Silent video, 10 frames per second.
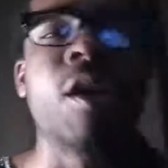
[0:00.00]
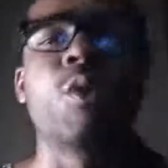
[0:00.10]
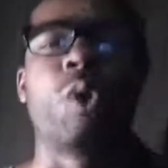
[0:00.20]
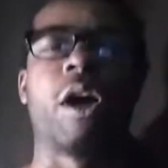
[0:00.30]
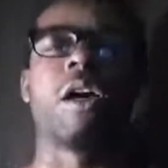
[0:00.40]

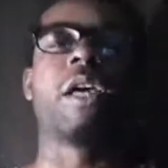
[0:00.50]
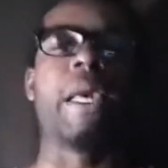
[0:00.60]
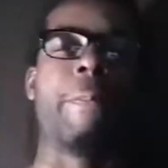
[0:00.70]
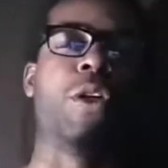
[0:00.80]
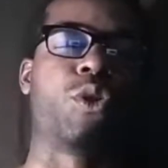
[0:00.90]
where
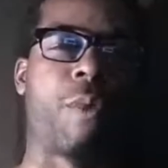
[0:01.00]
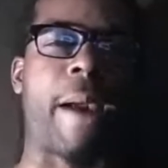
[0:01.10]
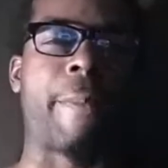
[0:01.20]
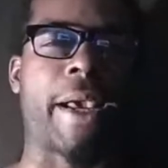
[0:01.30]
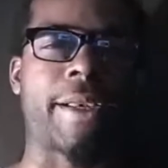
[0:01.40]
it puts you
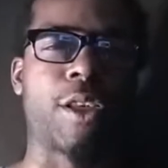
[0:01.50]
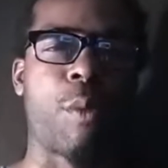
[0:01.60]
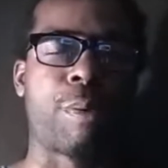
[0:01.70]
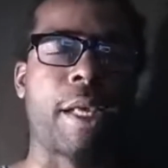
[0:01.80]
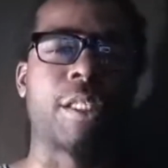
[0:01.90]
right back in your
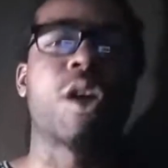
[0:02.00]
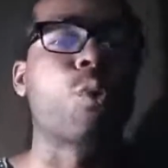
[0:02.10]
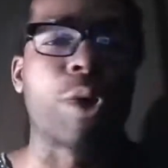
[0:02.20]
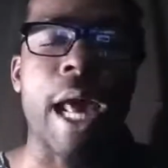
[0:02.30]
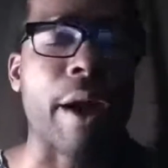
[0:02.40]
place
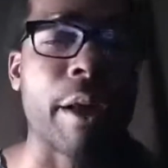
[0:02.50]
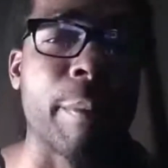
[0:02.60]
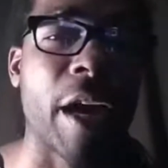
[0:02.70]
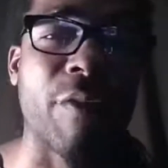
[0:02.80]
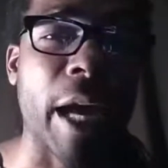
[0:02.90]
without him
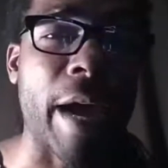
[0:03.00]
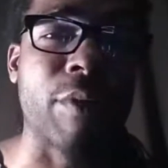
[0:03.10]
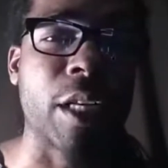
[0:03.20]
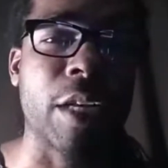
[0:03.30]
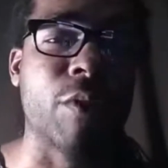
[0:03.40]
ever
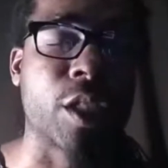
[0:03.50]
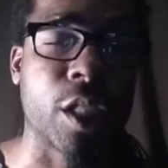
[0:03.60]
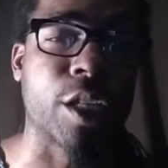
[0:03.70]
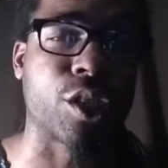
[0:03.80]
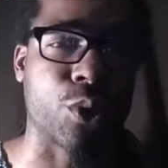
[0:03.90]
having to even
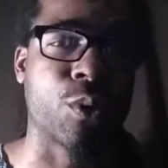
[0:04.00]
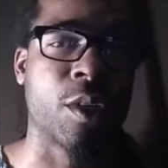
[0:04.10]
touch you.